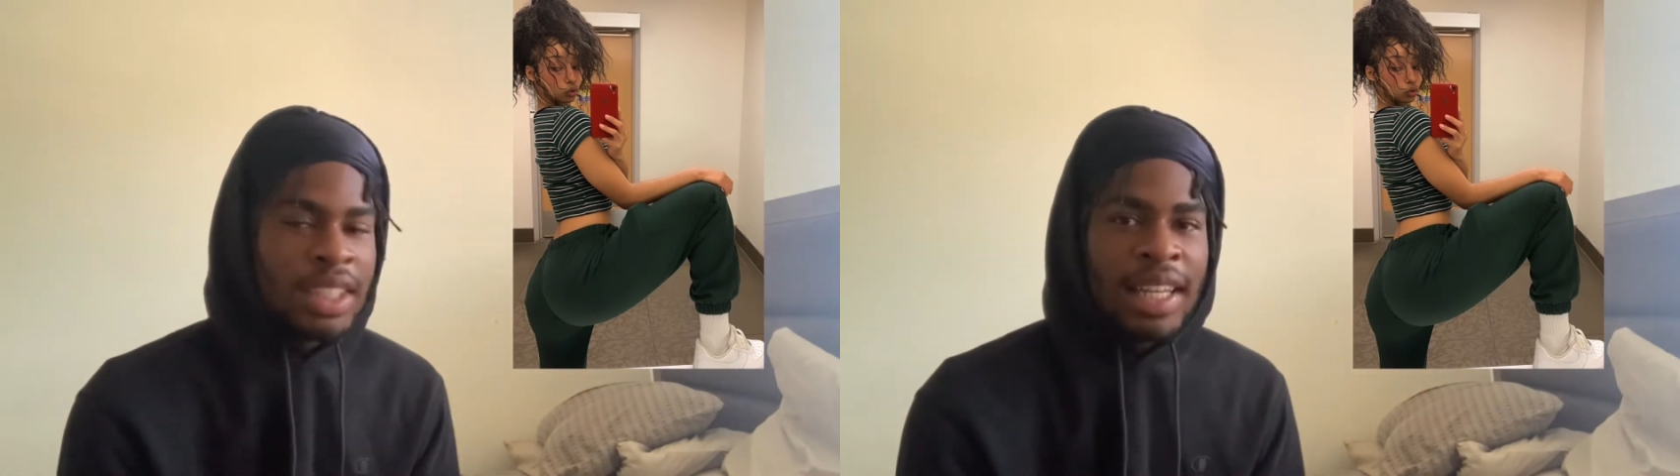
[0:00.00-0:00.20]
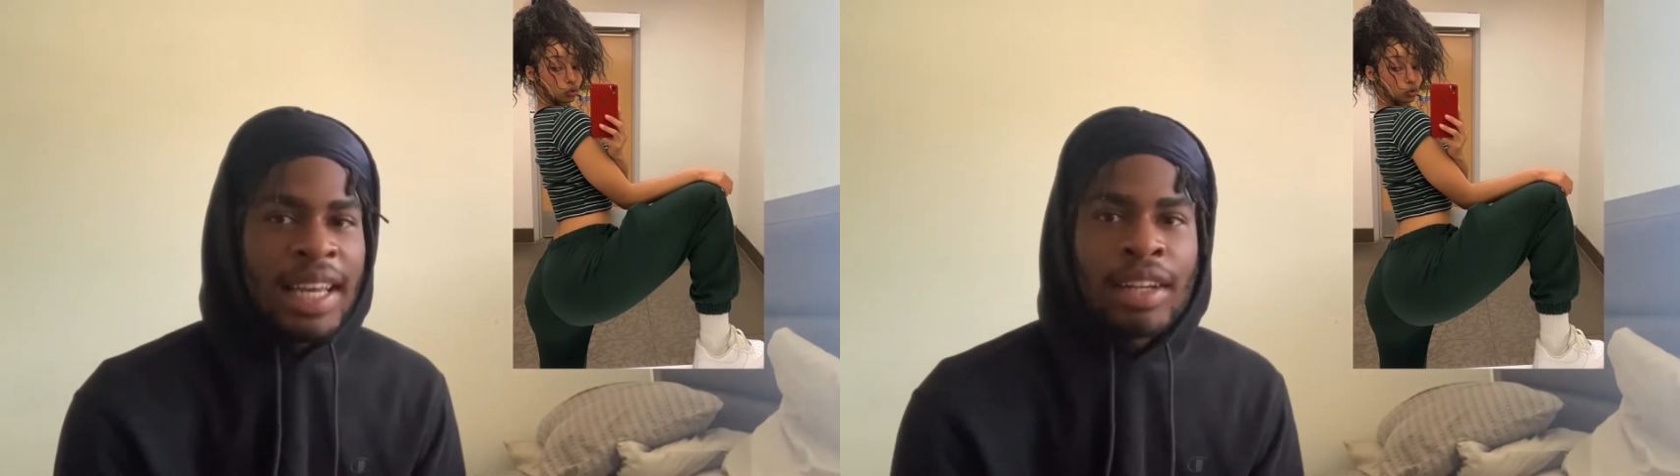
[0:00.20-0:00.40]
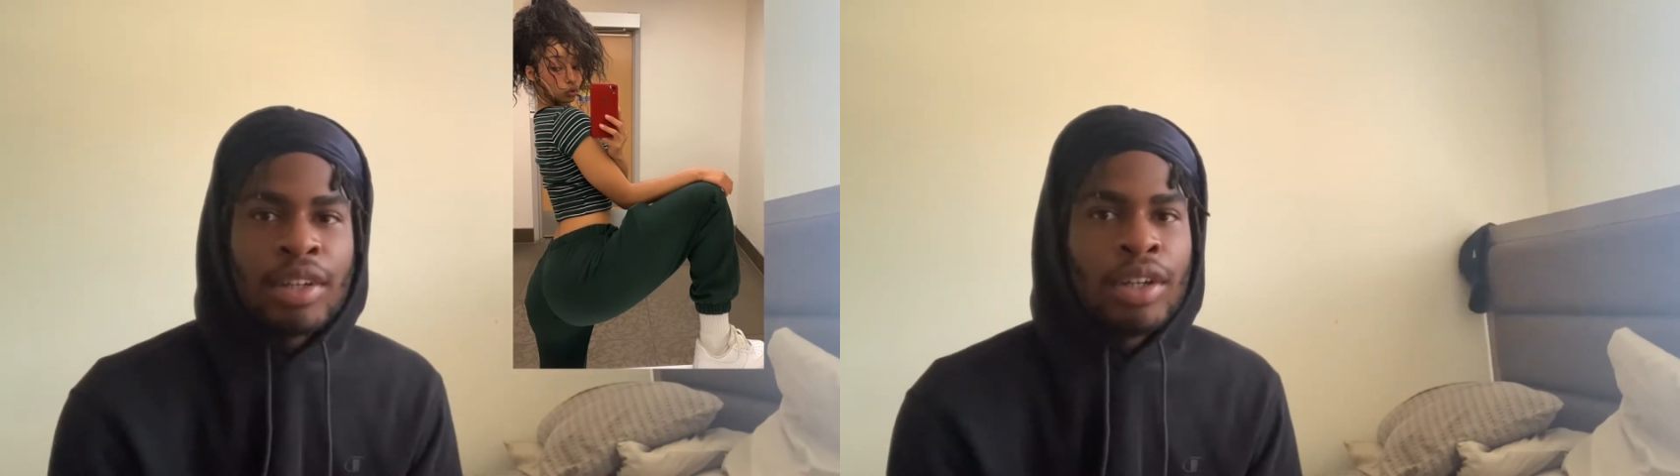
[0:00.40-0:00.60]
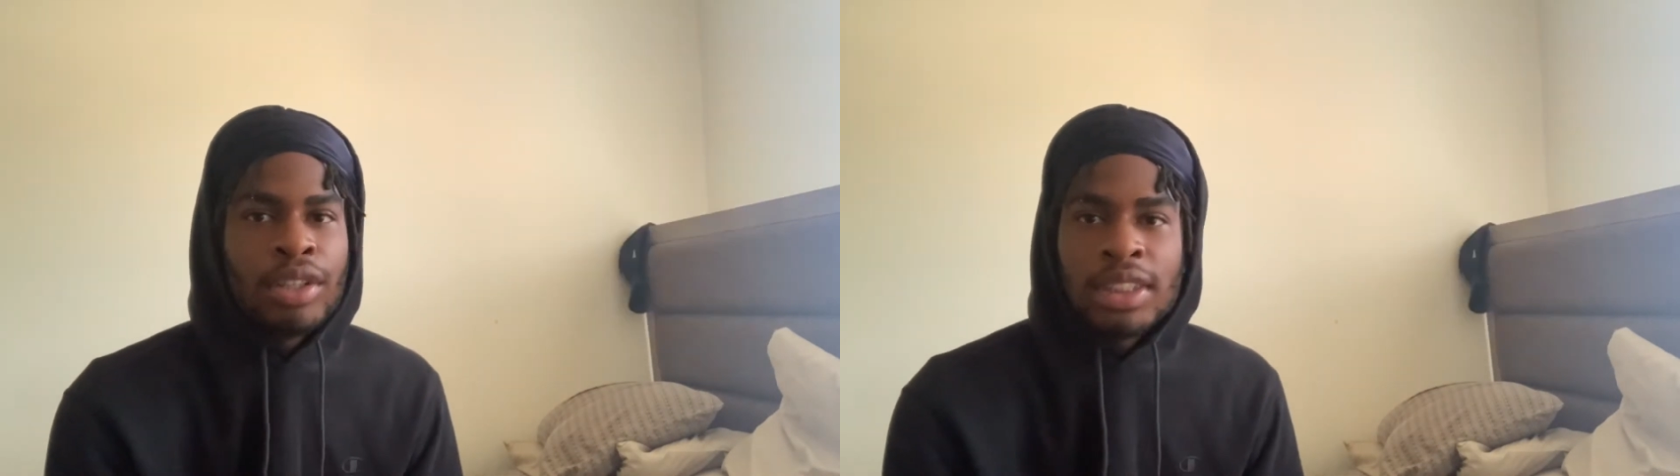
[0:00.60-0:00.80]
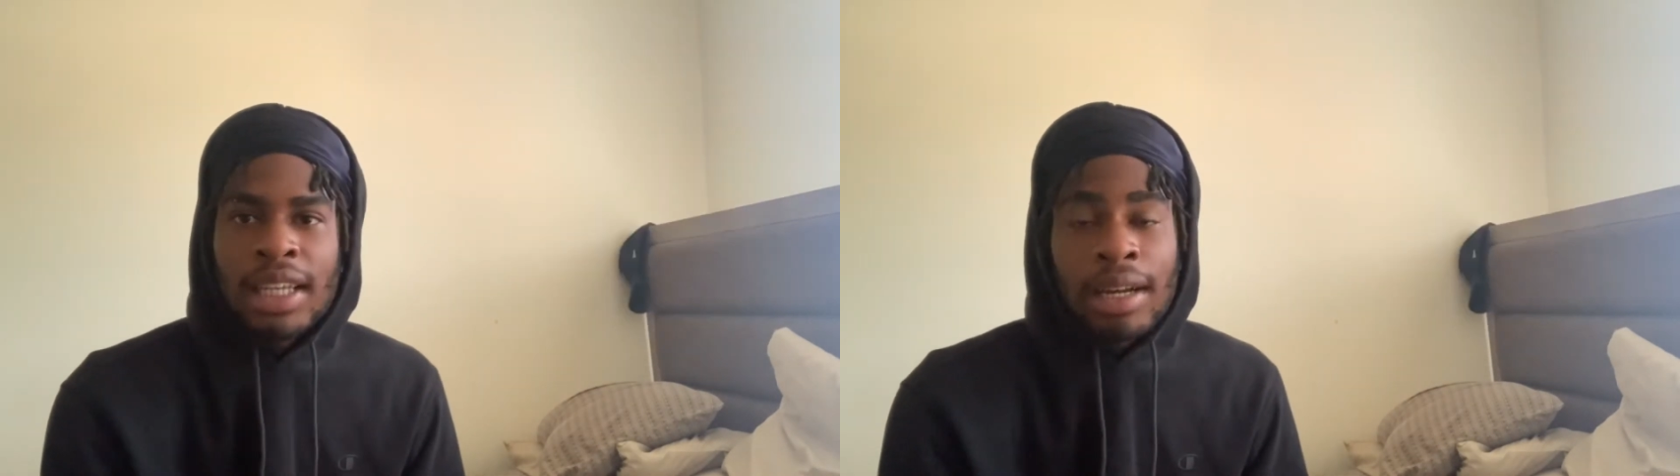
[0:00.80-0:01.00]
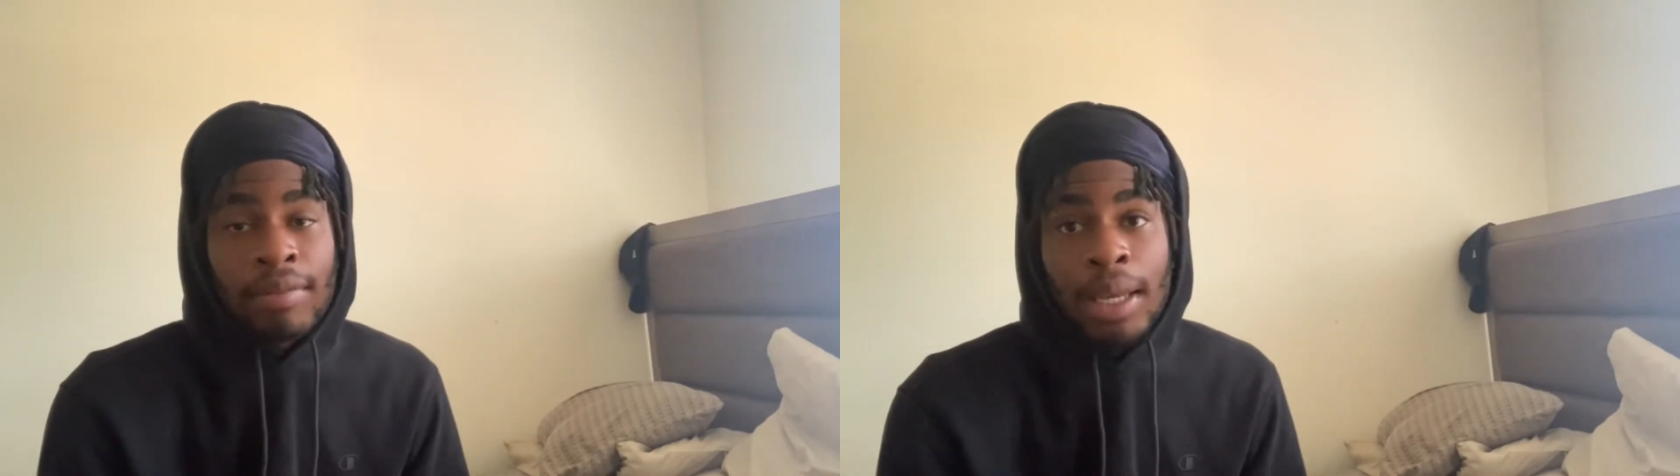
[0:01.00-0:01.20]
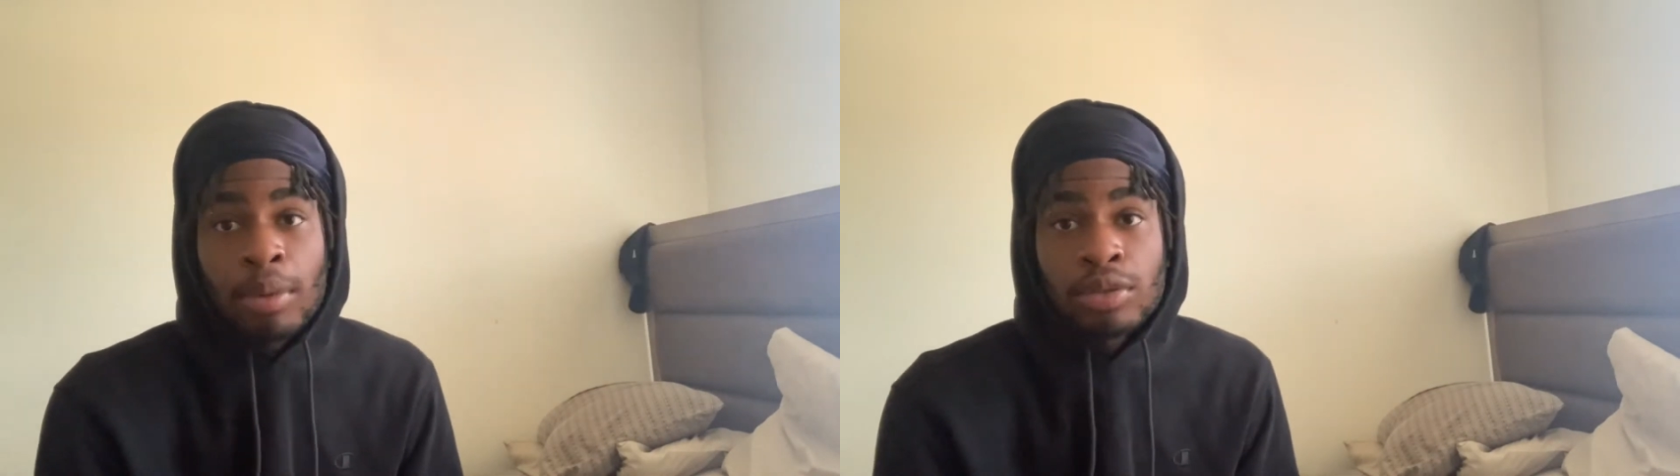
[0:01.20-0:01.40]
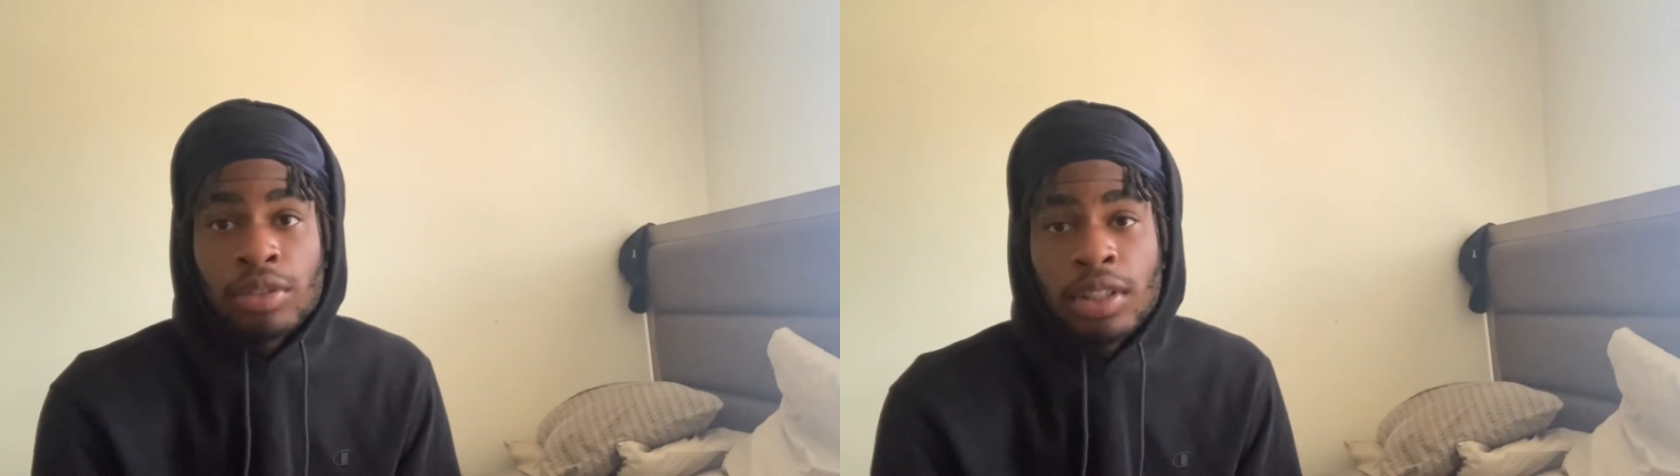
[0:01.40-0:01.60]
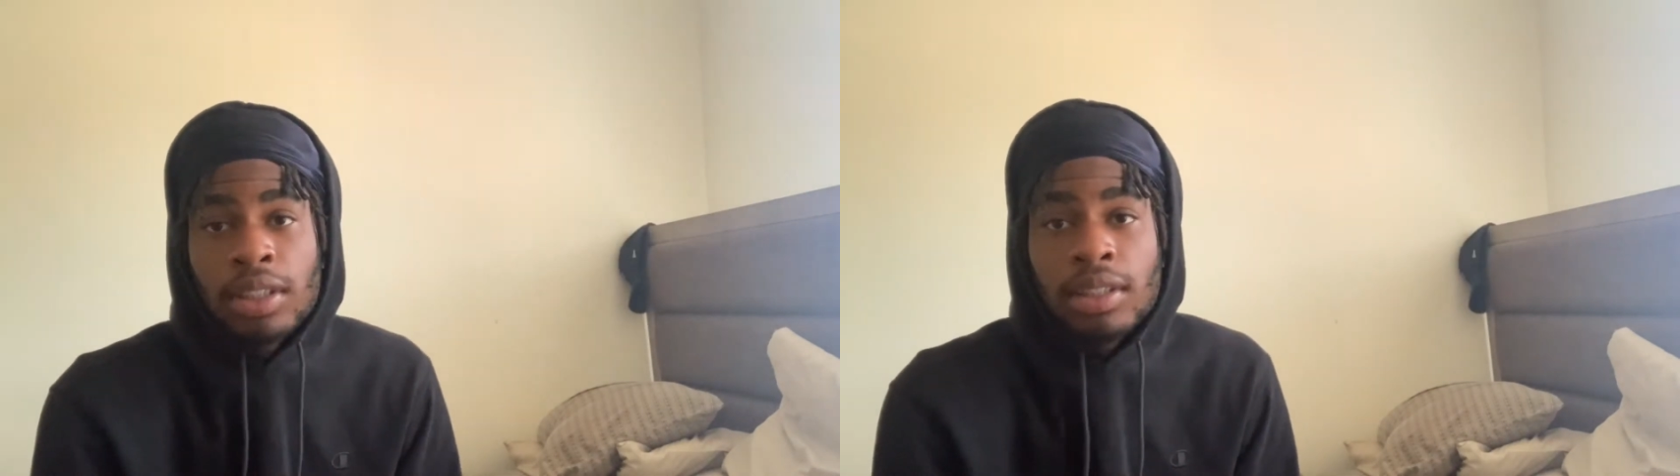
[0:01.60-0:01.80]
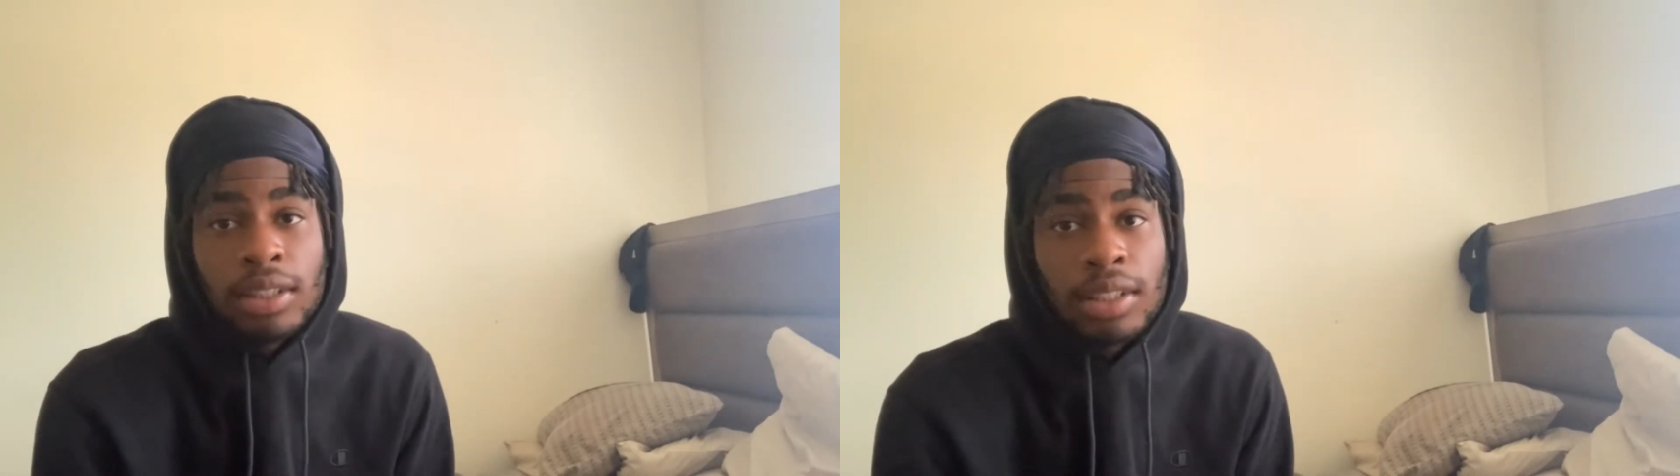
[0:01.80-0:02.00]
Atlanta girl. She got famous for
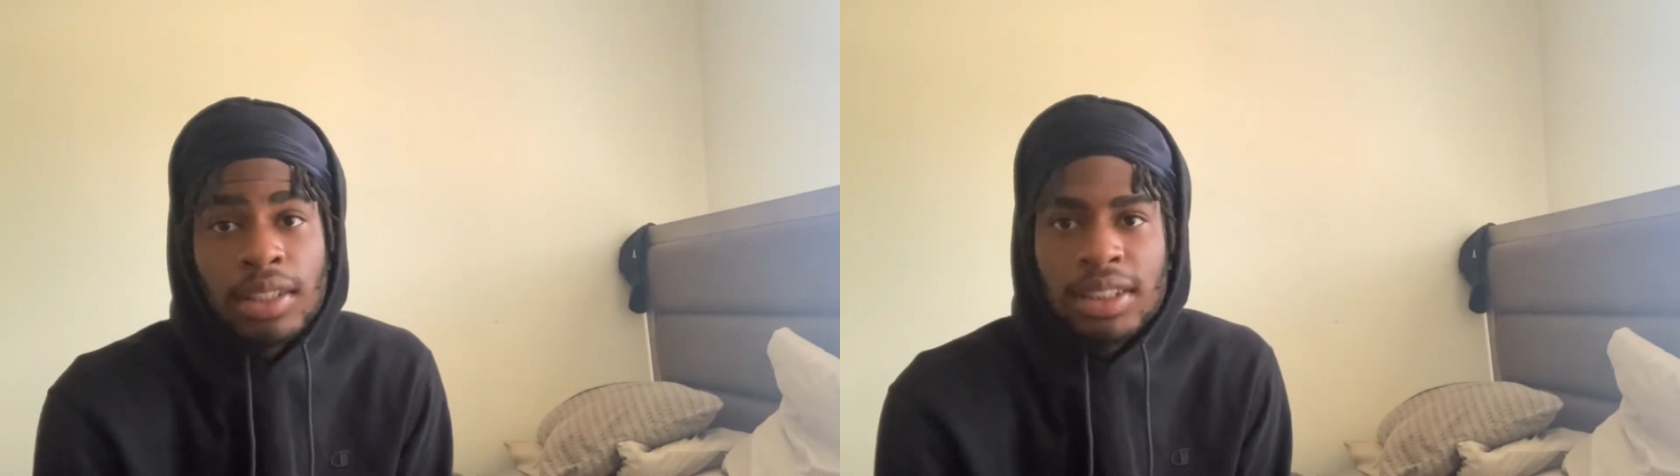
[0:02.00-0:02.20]
looking good.